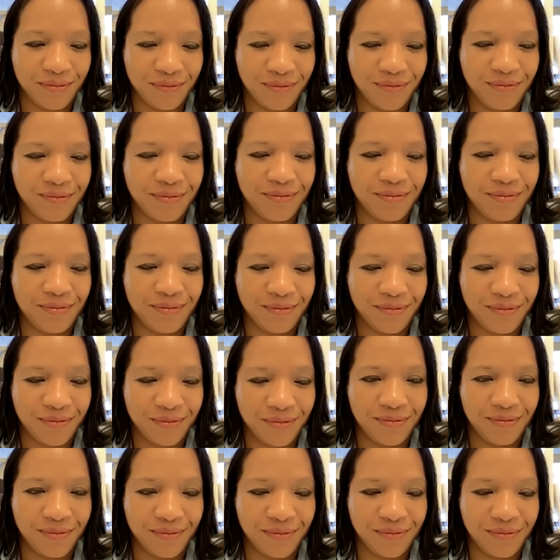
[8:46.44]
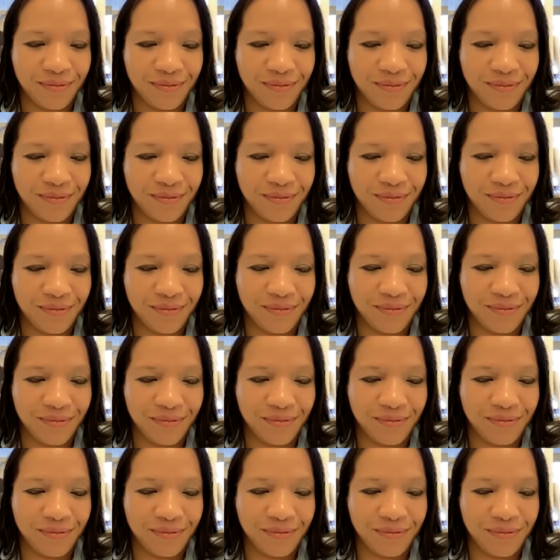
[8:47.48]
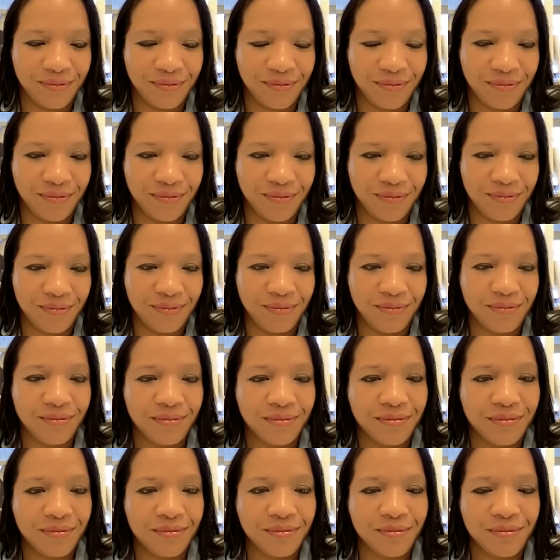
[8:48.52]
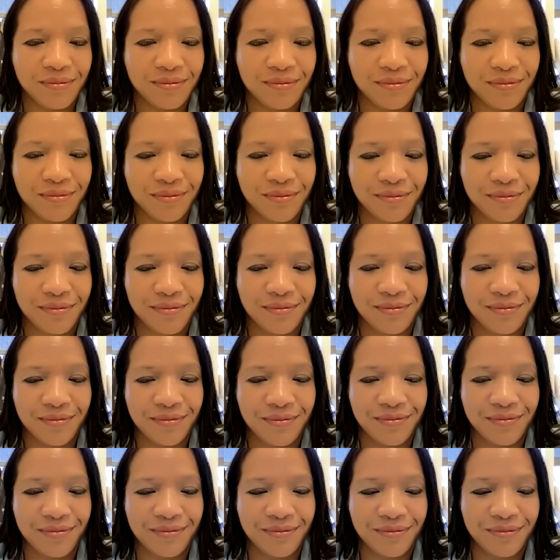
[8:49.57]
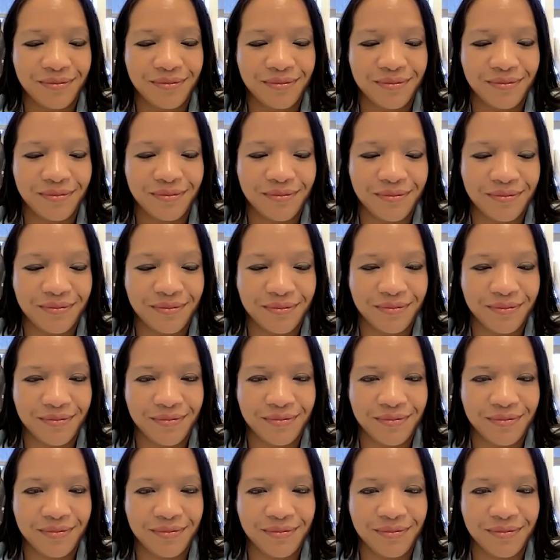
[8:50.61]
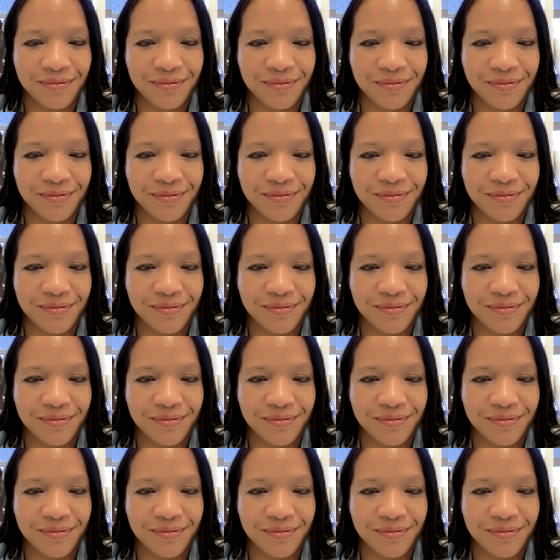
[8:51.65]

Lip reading: (silent)